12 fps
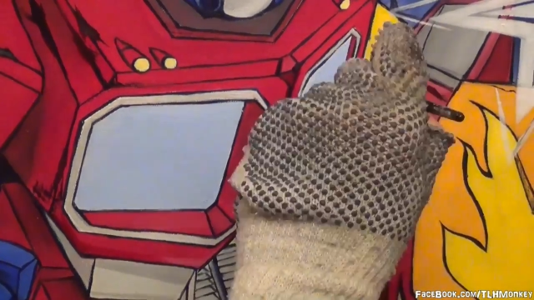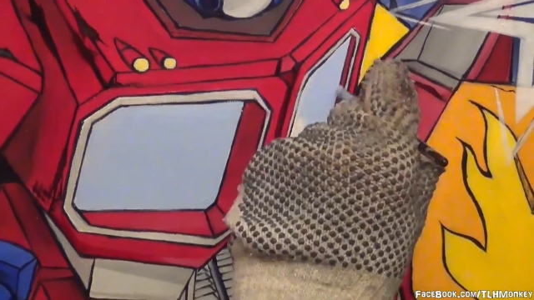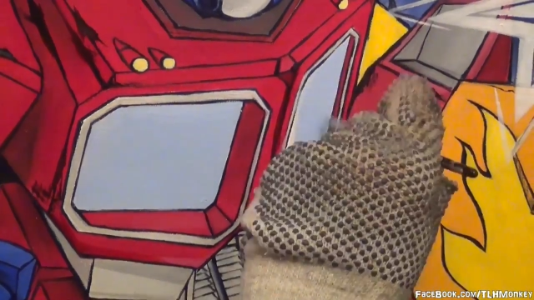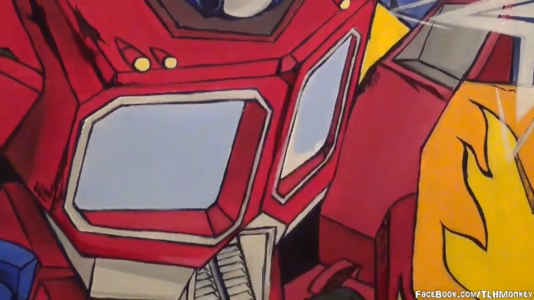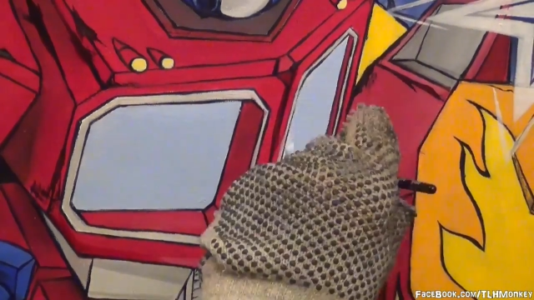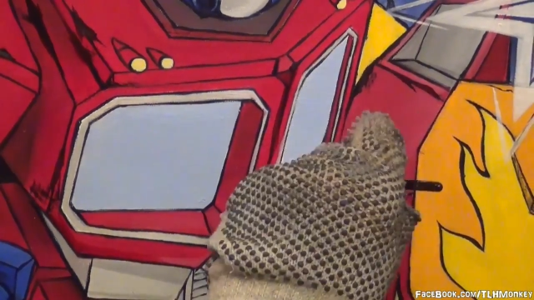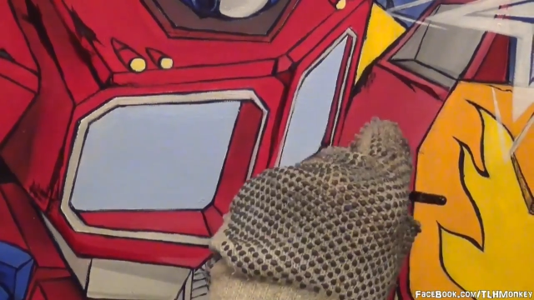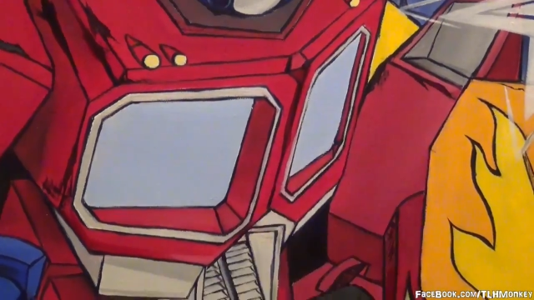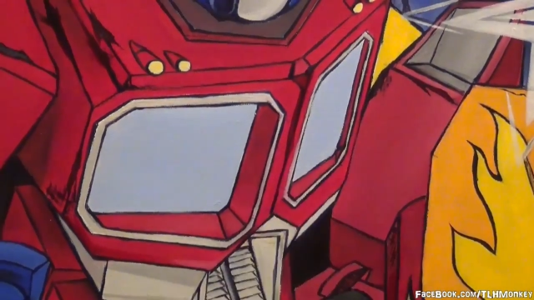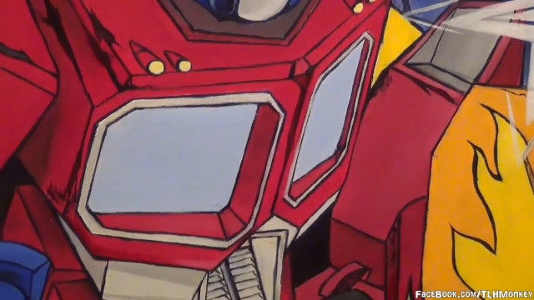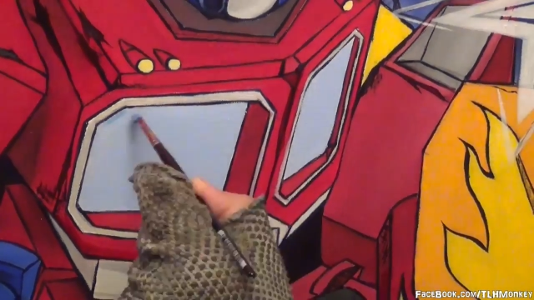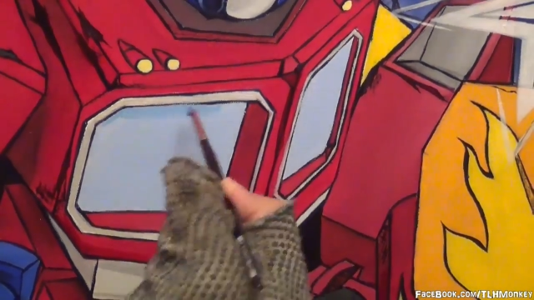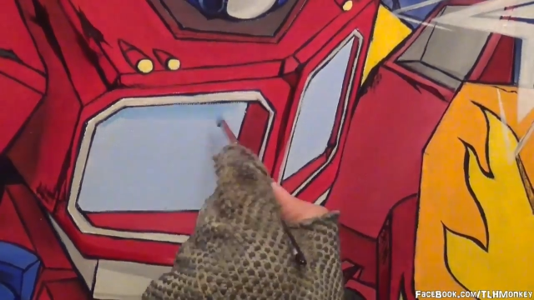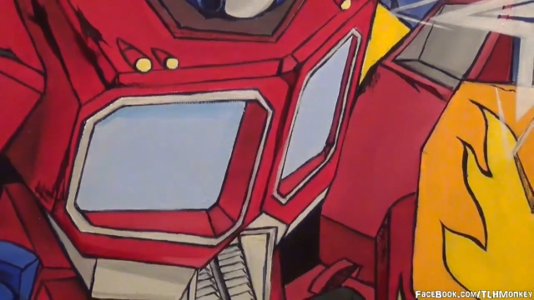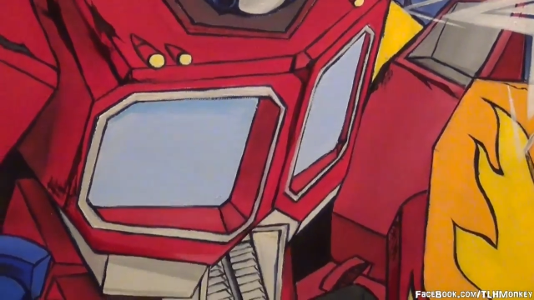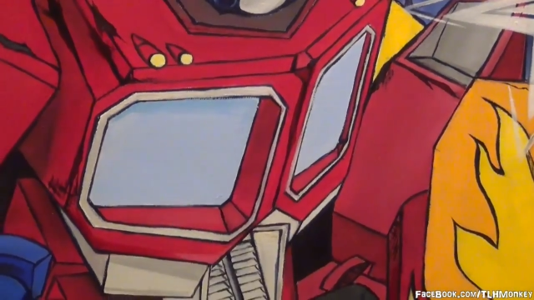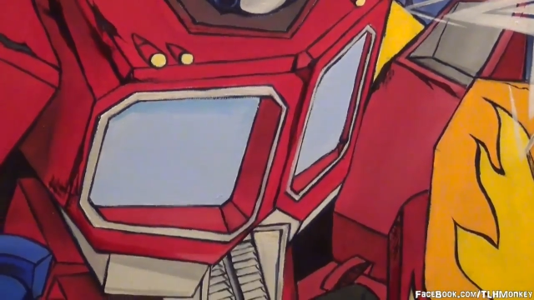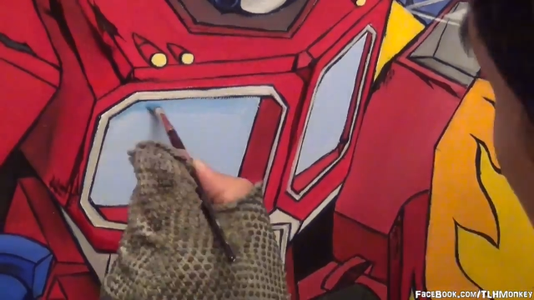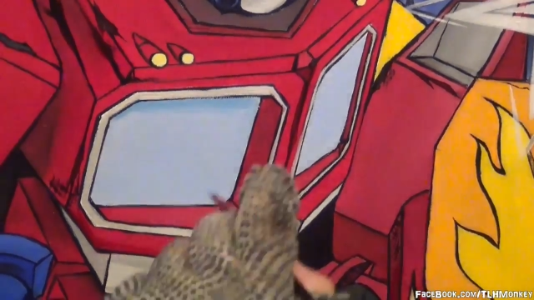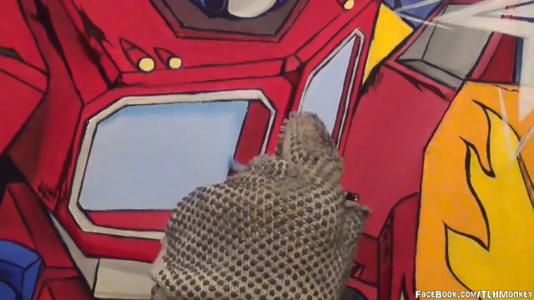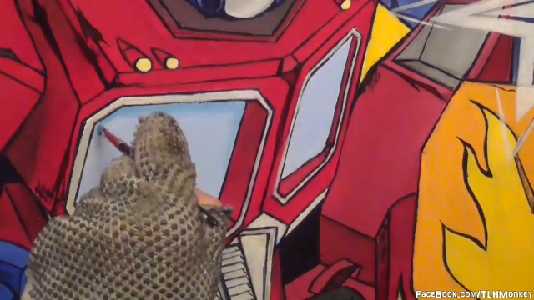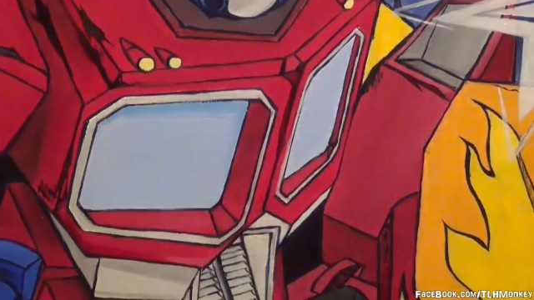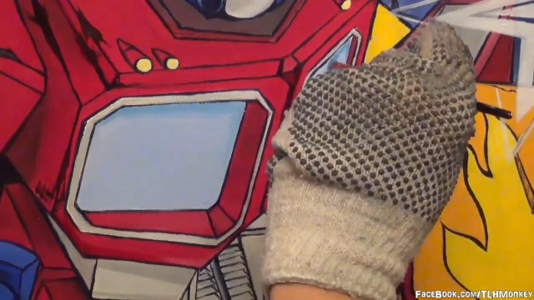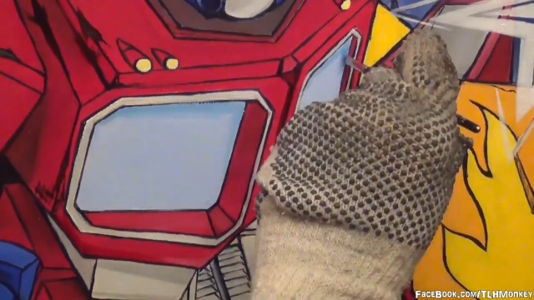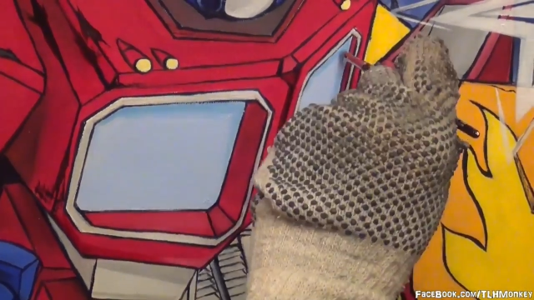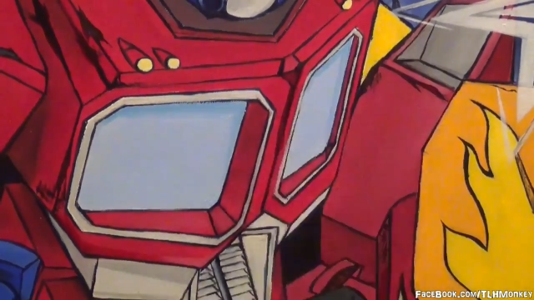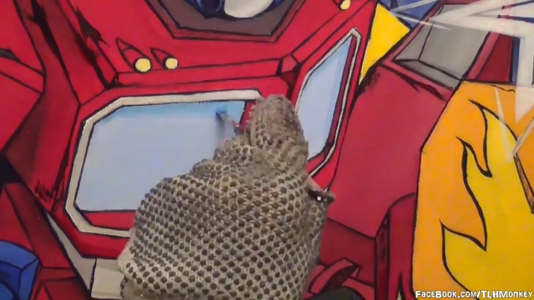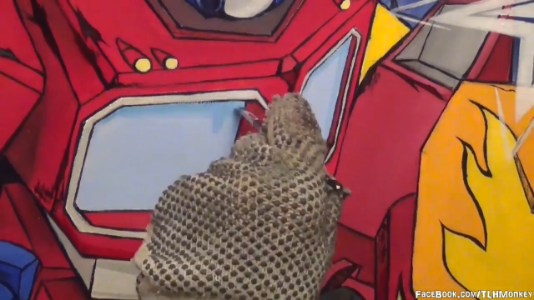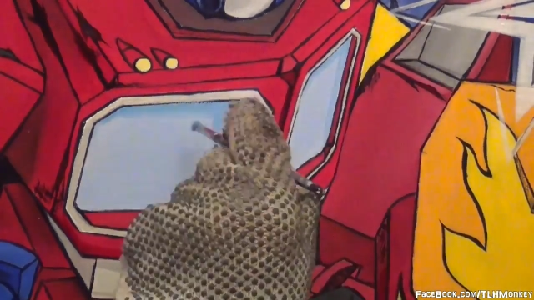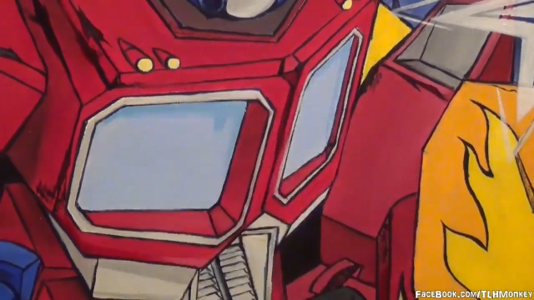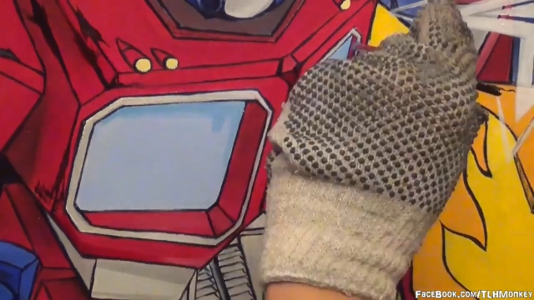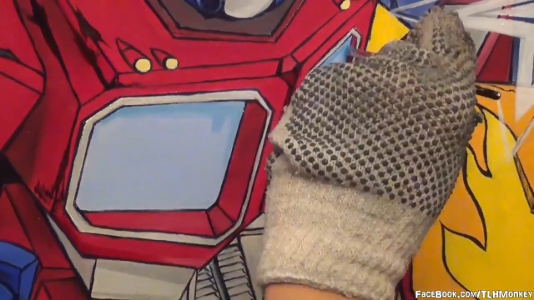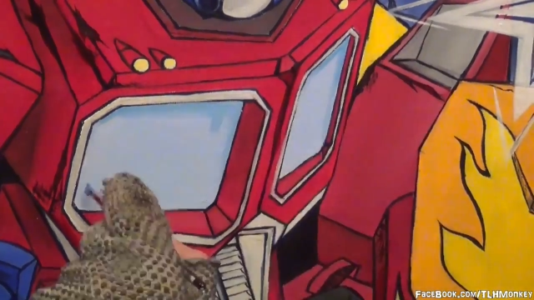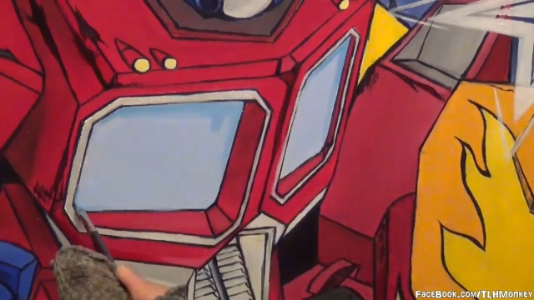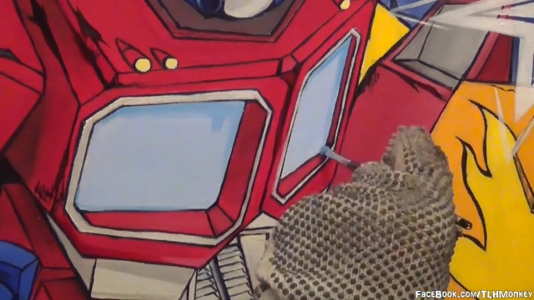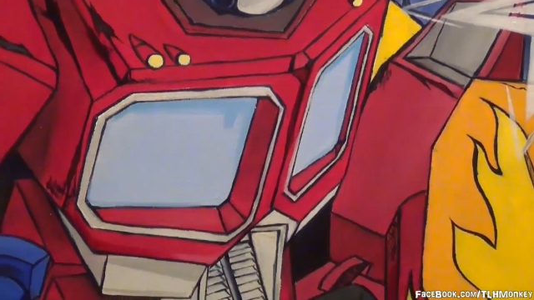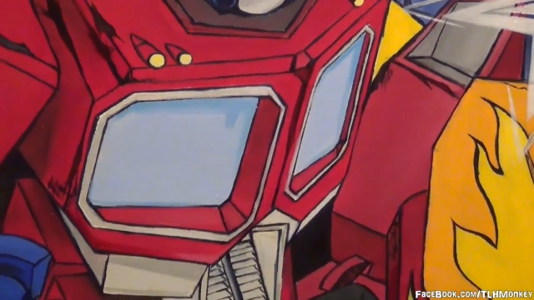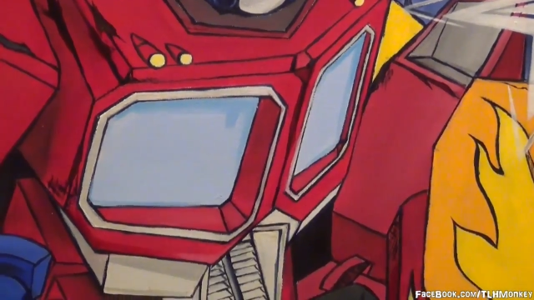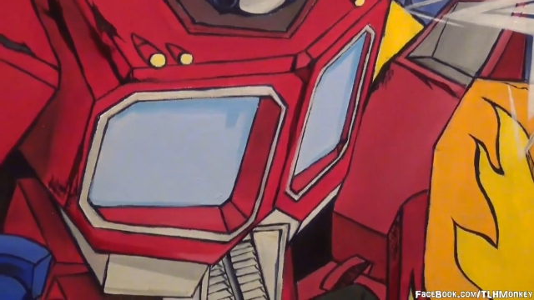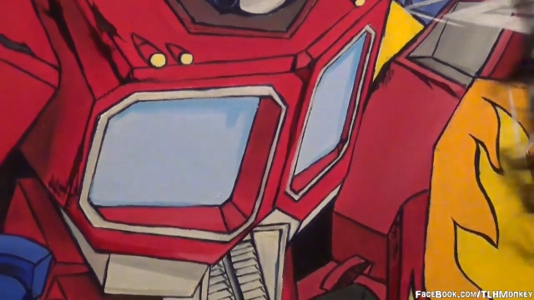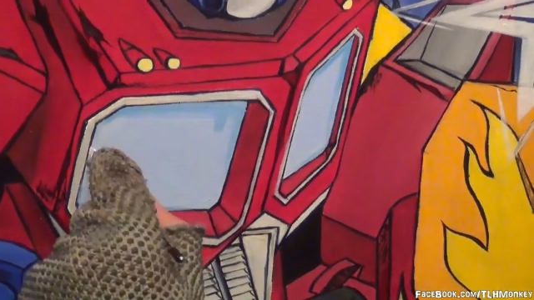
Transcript: No face is visible, so there are no lips to read.